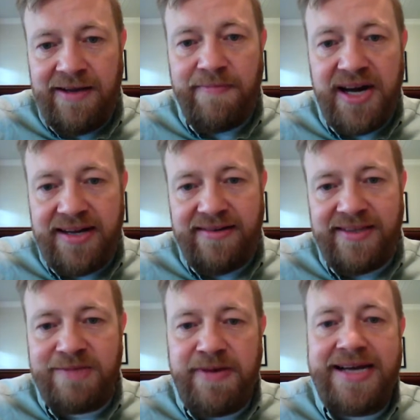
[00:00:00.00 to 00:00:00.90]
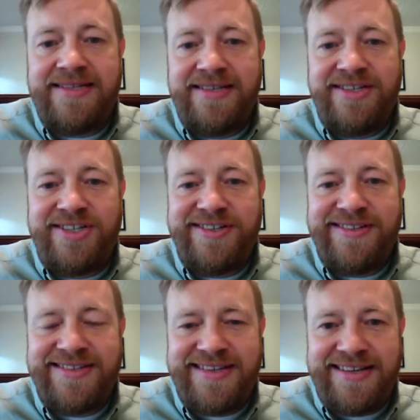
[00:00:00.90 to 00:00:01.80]
But this passage
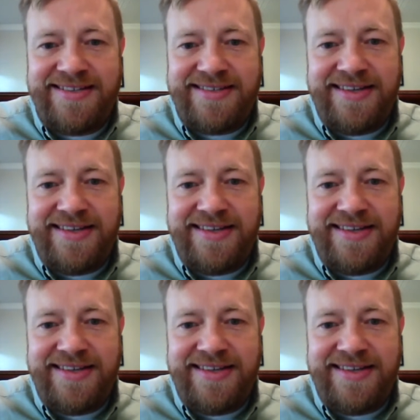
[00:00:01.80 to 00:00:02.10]
says,